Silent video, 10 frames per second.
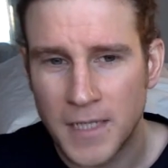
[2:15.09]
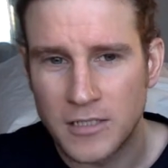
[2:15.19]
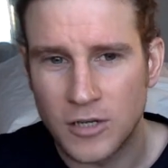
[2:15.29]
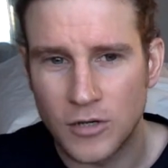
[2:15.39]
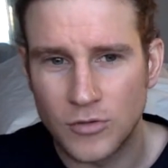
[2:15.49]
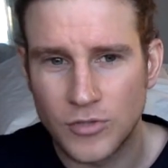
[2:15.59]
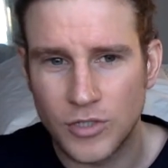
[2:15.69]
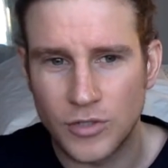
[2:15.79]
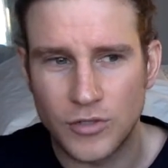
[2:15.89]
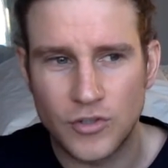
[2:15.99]
So
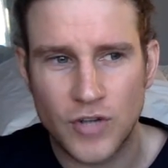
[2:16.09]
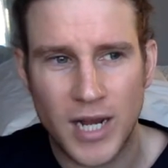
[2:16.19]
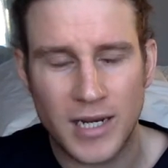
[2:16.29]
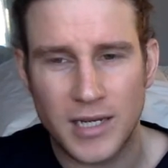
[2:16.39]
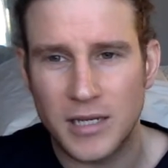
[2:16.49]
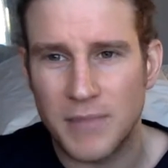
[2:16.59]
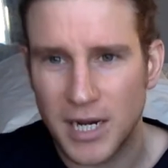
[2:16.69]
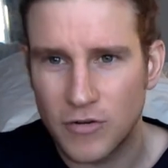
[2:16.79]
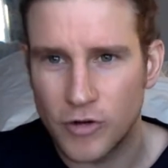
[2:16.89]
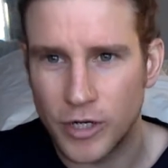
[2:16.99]
to track your
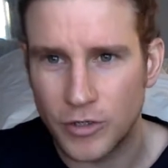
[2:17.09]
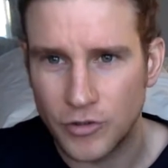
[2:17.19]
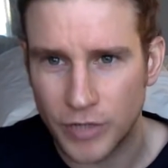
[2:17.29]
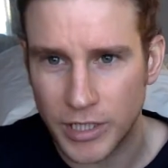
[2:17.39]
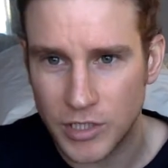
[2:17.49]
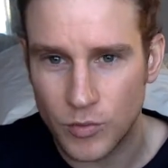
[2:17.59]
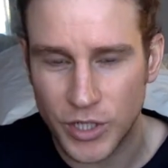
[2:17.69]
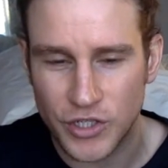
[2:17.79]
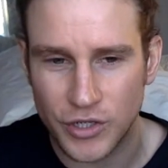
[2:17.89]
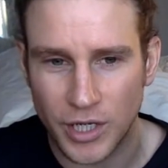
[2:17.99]
macronutrients,
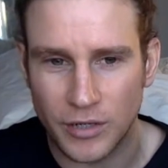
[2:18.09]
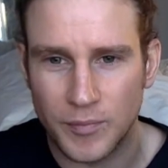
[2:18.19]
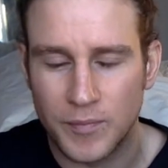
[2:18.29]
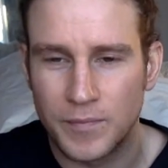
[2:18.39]
which are your